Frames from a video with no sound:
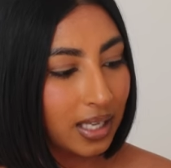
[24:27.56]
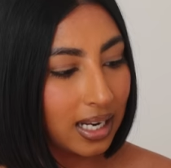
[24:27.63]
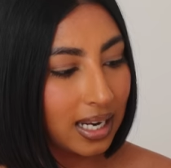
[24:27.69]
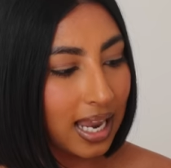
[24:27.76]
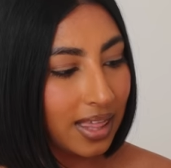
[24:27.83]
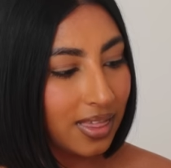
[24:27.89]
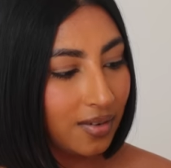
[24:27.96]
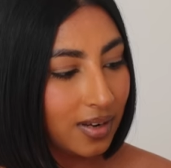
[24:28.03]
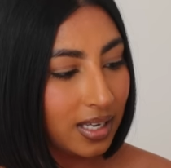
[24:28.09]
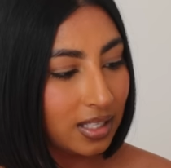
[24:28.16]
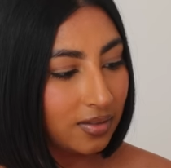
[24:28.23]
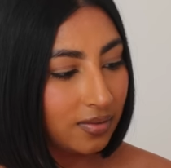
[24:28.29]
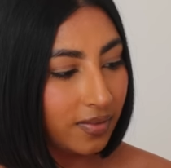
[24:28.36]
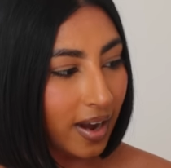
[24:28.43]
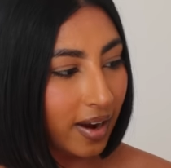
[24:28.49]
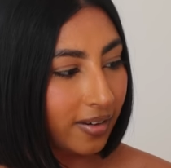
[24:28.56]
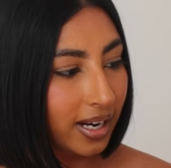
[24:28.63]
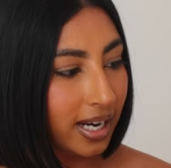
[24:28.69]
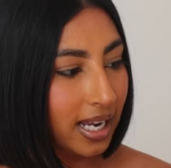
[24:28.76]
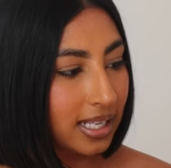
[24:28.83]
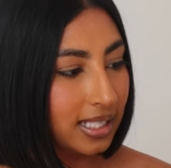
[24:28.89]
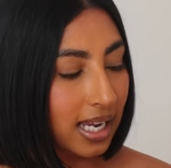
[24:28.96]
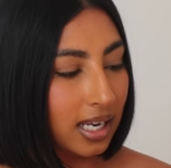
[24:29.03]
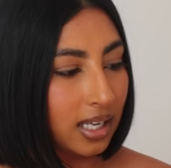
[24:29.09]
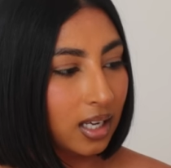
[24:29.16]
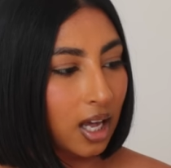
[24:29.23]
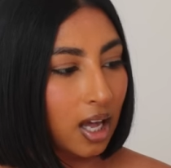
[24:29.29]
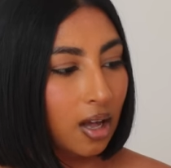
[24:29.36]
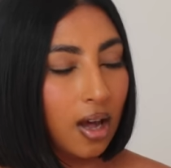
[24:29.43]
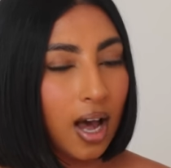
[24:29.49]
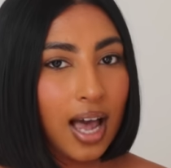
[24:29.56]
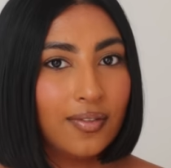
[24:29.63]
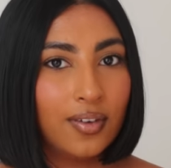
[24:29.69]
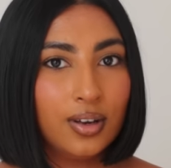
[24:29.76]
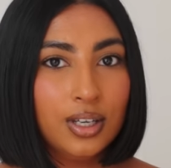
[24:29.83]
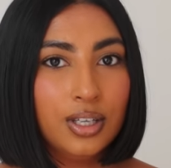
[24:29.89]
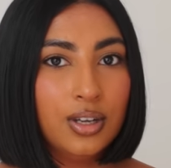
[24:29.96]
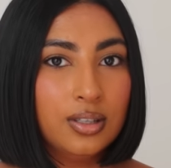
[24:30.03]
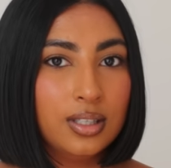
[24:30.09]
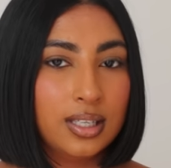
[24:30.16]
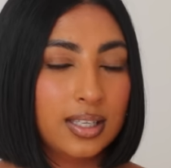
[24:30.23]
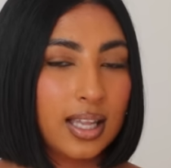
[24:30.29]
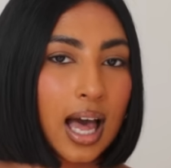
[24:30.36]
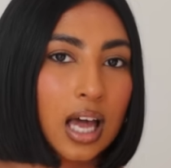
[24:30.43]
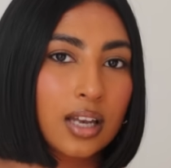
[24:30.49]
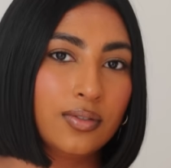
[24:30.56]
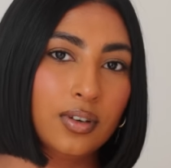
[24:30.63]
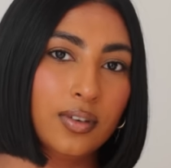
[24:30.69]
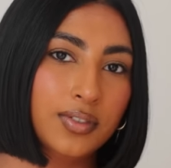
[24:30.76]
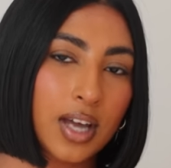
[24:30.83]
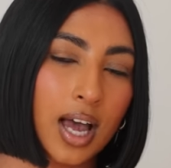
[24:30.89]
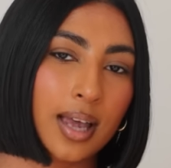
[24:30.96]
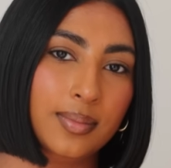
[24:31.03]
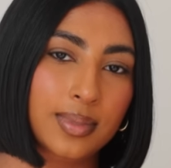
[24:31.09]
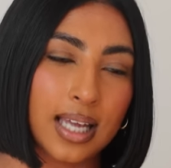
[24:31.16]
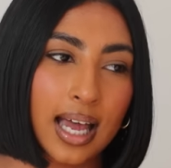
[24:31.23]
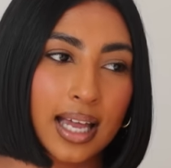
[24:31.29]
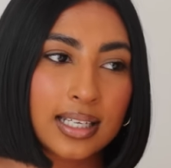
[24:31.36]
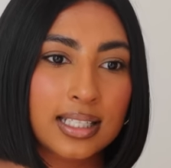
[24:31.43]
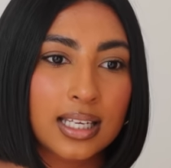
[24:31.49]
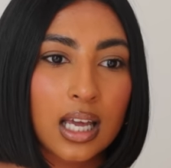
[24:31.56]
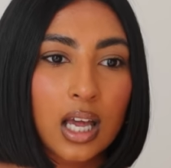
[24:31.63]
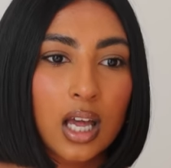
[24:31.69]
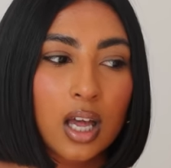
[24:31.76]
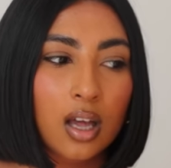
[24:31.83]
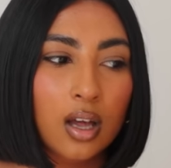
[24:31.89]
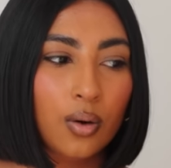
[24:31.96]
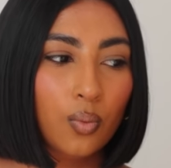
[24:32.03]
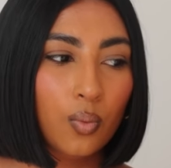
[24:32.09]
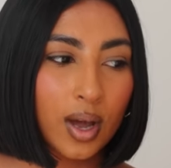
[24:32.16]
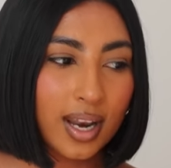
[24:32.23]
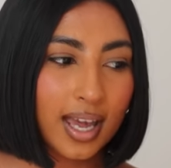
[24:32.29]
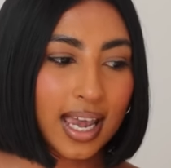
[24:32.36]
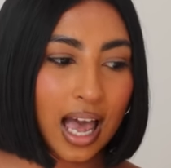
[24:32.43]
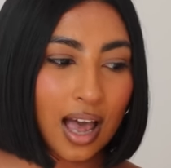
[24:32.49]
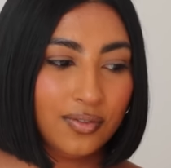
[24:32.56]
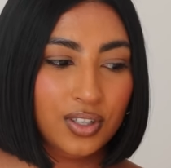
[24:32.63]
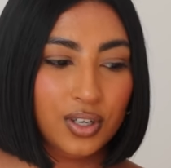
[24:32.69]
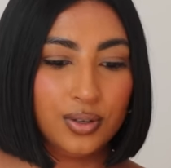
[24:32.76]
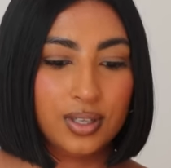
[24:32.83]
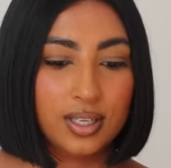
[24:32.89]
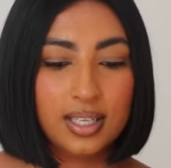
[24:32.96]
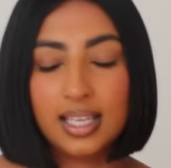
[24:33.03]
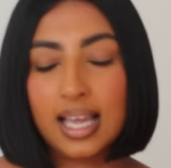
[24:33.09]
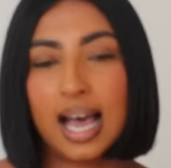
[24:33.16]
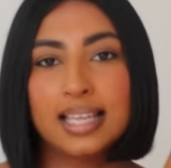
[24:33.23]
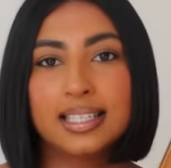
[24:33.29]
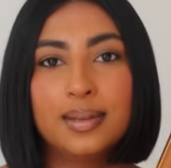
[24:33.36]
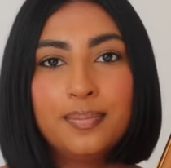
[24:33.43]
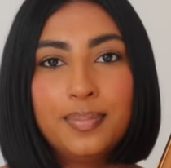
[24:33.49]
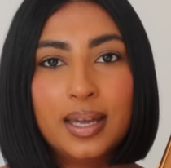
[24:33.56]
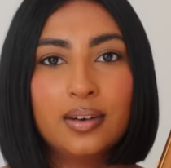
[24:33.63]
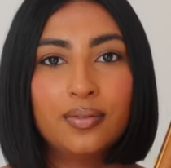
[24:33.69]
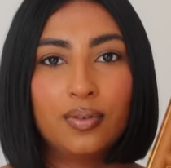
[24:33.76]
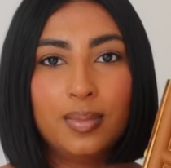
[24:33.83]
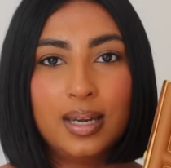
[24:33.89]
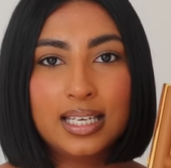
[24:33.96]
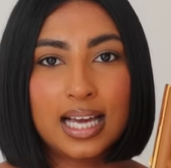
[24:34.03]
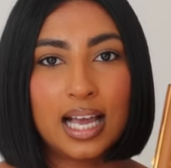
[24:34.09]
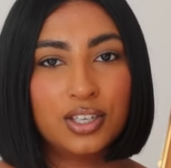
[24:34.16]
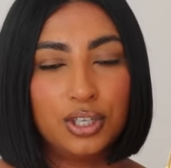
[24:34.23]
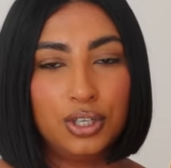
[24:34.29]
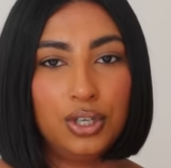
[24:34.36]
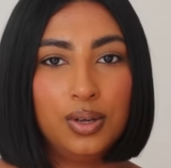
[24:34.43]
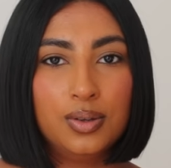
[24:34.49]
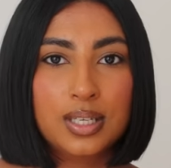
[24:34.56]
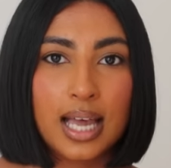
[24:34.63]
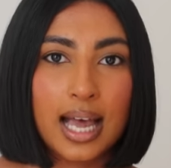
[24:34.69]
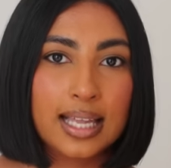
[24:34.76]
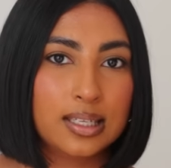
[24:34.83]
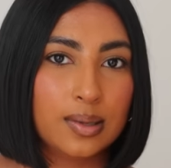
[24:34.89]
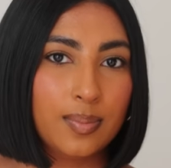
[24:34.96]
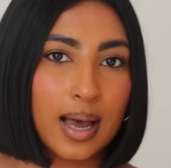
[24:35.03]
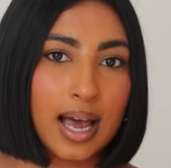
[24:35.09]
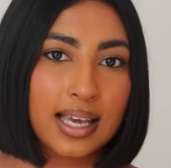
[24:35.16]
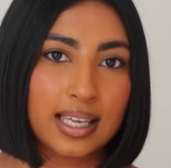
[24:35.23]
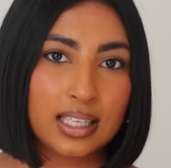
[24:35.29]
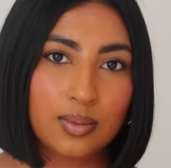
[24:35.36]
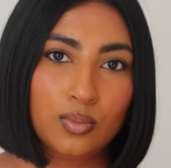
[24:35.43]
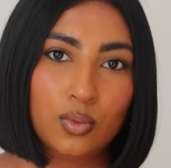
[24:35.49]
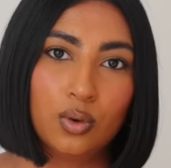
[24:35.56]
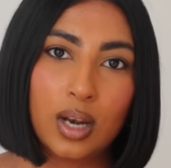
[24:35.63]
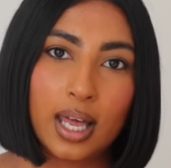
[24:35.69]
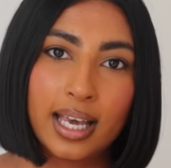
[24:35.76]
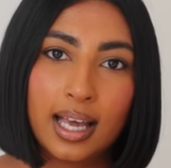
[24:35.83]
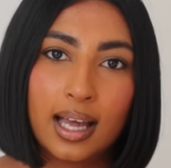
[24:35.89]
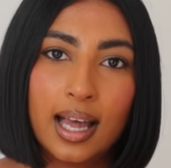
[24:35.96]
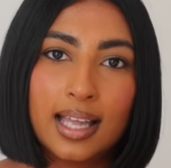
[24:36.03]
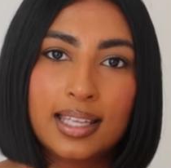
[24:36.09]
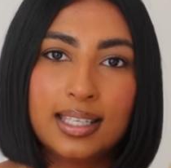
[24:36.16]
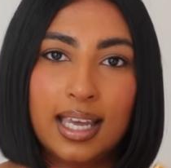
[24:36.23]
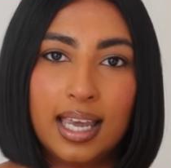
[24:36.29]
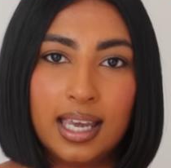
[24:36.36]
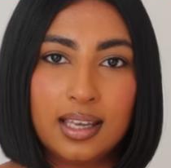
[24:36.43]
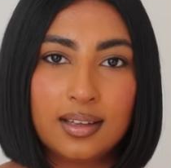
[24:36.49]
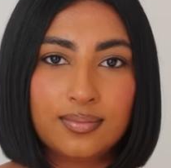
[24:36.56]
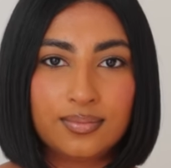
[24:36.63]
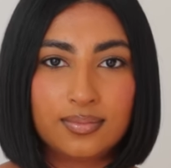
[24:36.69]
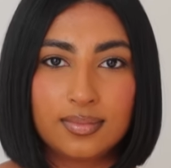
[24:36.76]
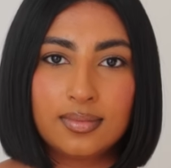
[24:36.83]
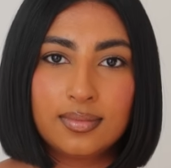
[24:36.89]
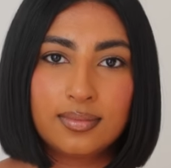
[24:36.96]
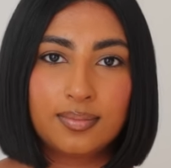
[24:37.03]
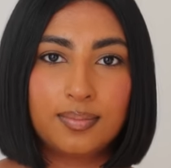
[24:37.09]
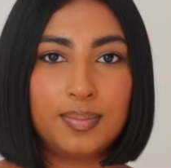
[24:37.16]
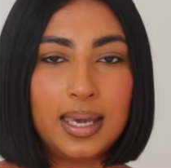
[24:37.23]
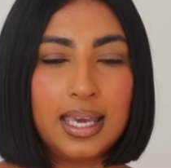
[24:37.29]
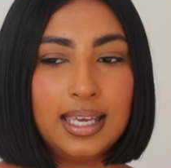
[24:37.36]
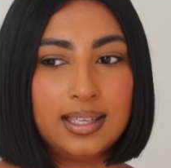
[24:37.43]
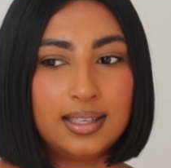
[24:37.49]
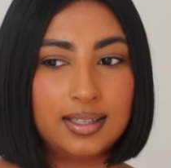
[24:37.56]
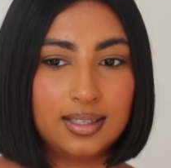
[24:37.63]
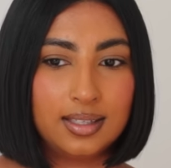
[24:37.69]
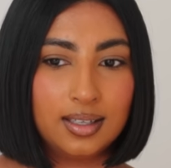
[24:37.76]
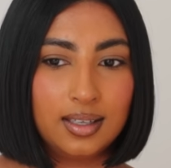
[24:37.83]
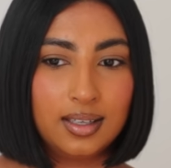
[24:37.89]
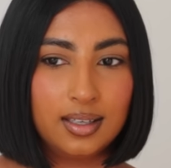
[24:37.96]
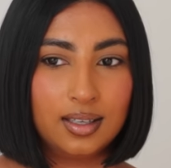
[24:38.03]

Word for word: the leather is very delicate. I've only used this a handful of times and when I have used this, it hasn't been for me to actually use it as a bag, it's more like as a piece